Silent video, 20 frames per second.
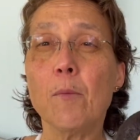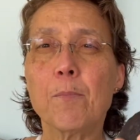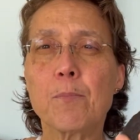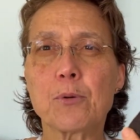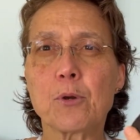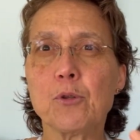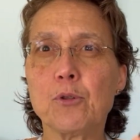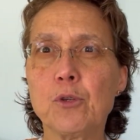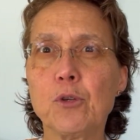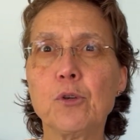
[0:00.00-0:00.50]

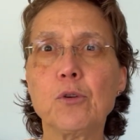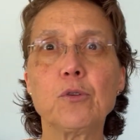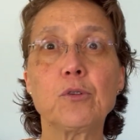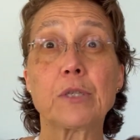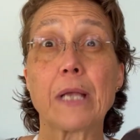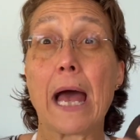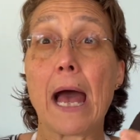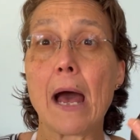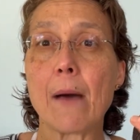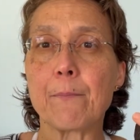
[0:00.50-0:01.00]

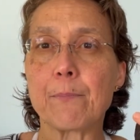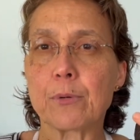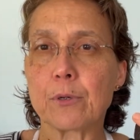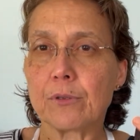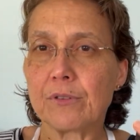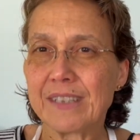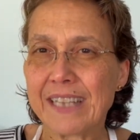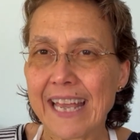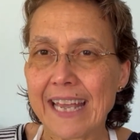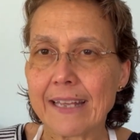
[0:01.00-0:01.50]
produce a
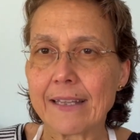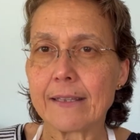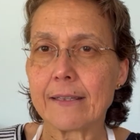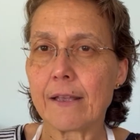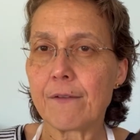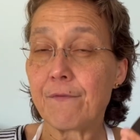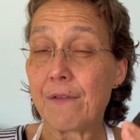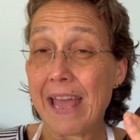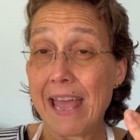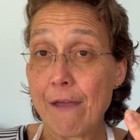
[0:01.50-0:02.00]

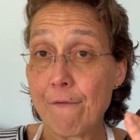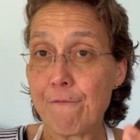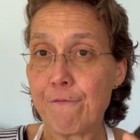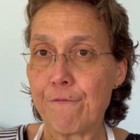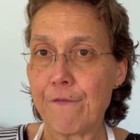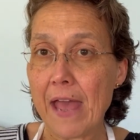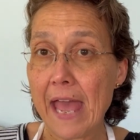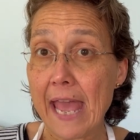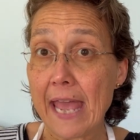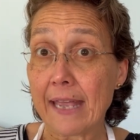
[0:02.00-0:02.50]
protective
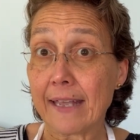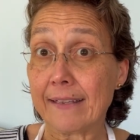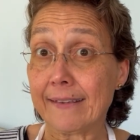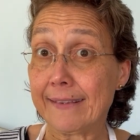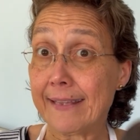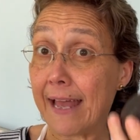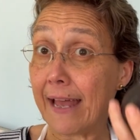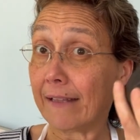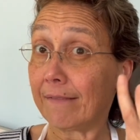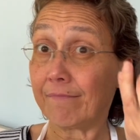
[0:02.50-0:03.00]
effect
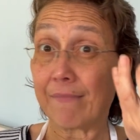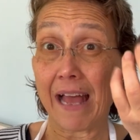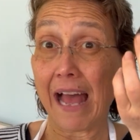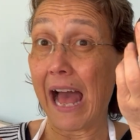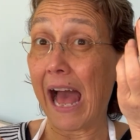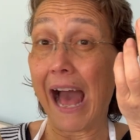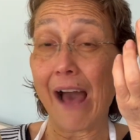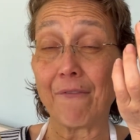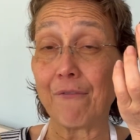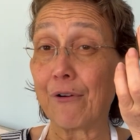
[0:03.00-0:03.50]
that
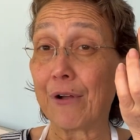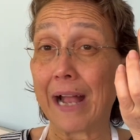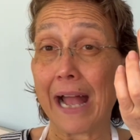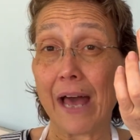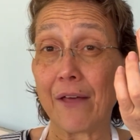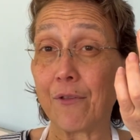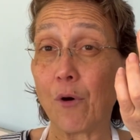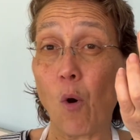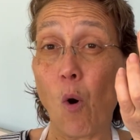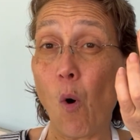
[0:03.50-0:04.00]

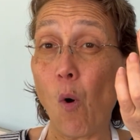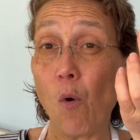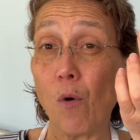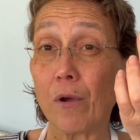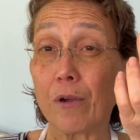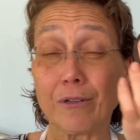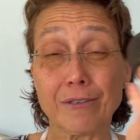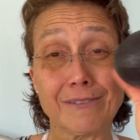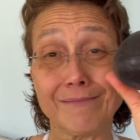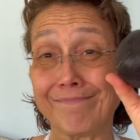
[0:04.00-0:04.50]
avocado
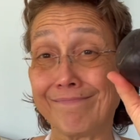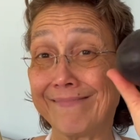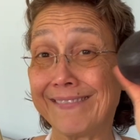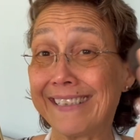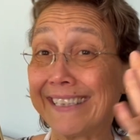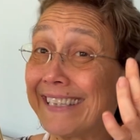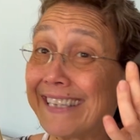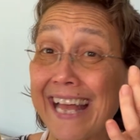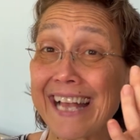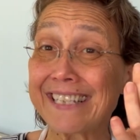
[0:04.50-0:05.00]
oil
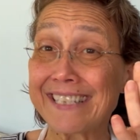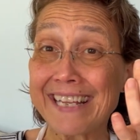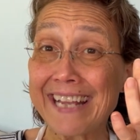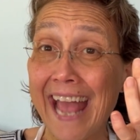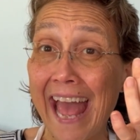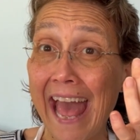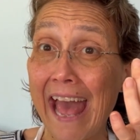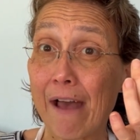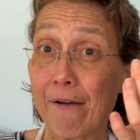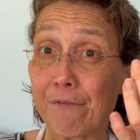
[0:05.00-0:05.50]
doesn't
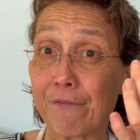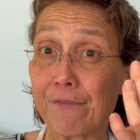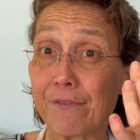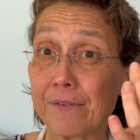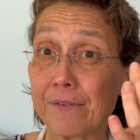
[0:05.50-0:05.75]
have.